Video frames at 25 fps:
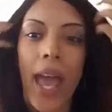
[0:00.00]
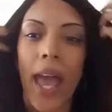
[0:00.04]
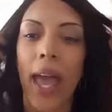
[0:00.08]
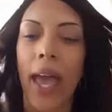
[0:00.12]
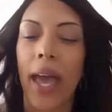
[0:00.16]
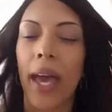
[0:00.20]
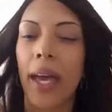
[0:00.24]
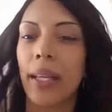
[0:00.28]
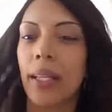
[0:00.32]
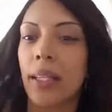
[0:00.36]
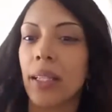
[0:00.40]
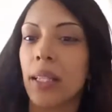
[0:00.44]

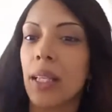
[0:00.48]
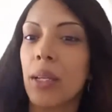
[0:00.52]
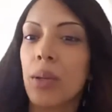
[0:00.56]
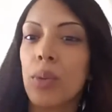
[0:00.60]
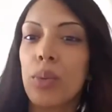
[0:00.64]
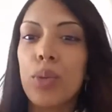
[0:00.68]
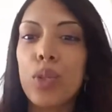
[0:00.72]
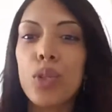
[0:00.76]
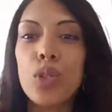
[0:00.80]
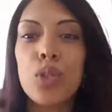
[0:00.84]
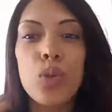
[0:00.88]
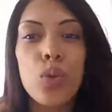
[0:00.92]
And
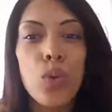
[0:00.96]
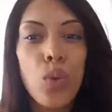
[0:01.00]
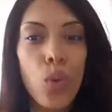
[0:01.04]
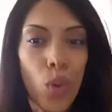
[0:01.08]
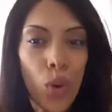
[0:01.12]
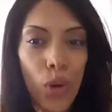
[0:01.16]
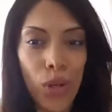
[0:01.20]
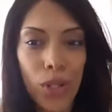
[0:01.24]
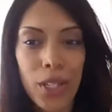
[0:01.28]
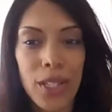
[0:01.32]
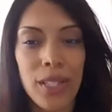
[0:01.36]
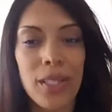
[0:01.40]
it was
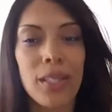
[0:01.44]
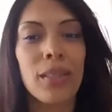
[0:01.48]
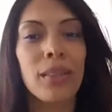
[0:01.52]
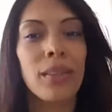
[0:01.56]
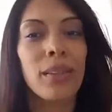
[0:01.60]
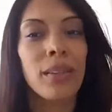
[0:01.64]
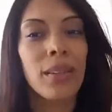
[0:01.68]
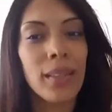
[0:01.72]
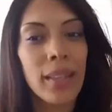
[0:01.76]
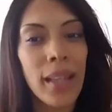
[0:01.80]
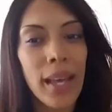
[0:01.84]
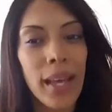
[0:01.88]
gorgeous. It
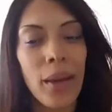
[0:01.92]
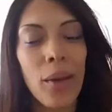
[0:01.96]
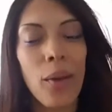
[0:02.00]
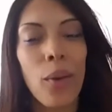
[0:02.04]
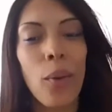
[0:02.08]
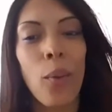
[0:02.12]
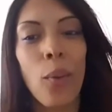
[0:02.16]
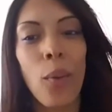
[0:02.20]
looked like